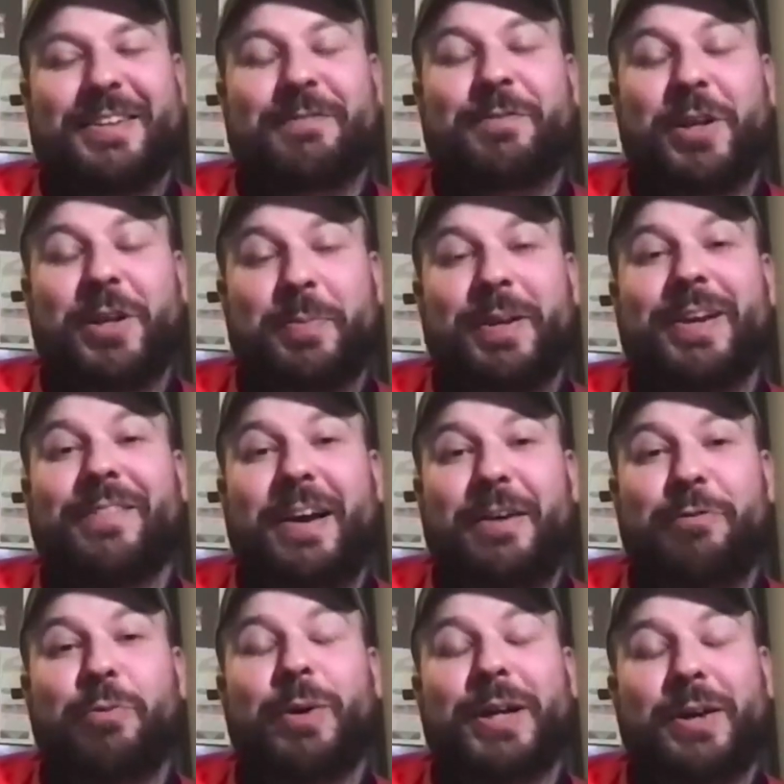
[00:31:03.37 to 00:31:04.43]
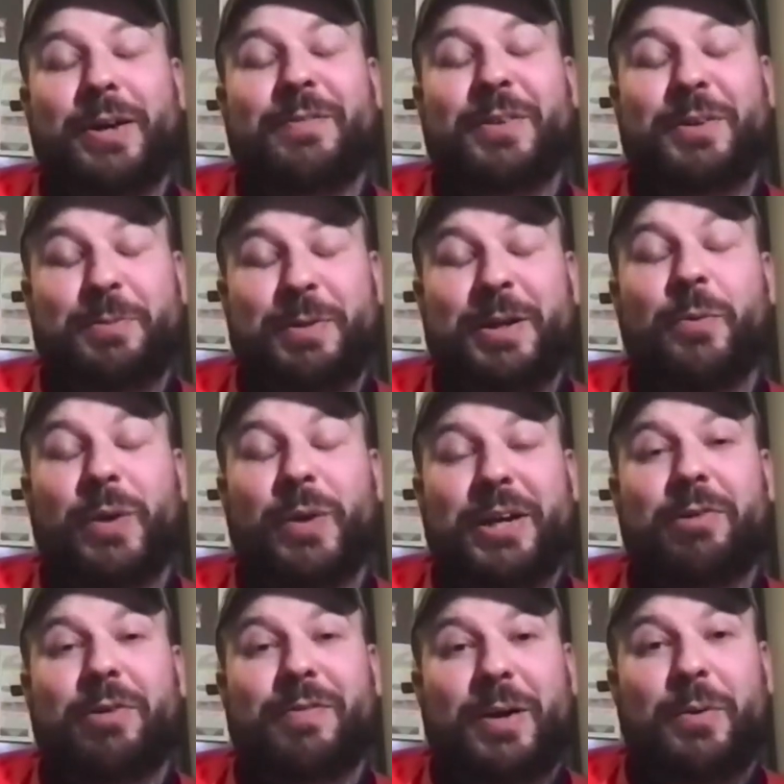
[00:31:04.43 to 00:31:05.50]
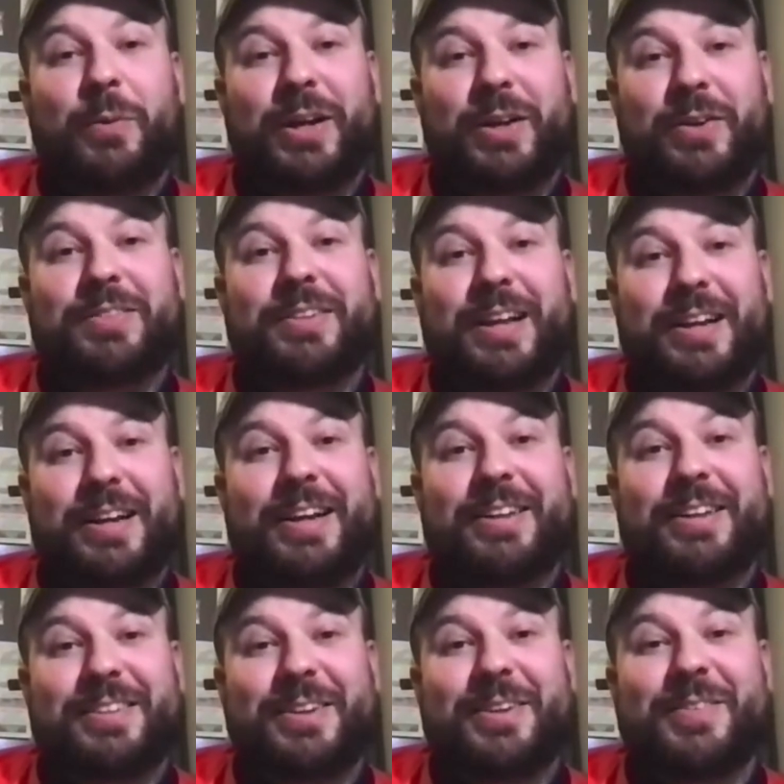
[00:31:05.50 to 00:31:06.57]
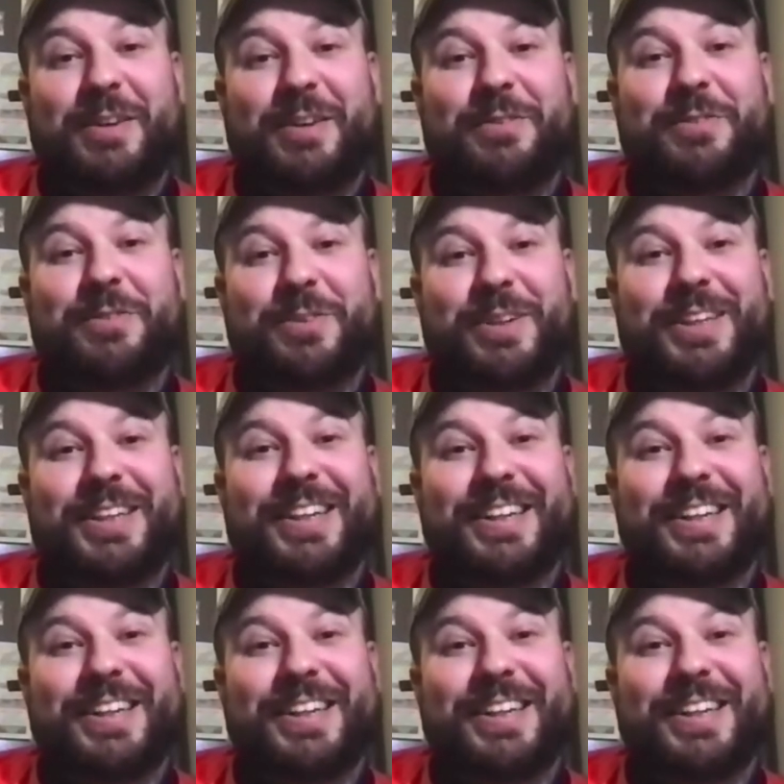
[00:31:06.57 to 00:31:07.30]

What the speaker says: there'd have been a winger on that wing on Saturday. I'll tell you that for free.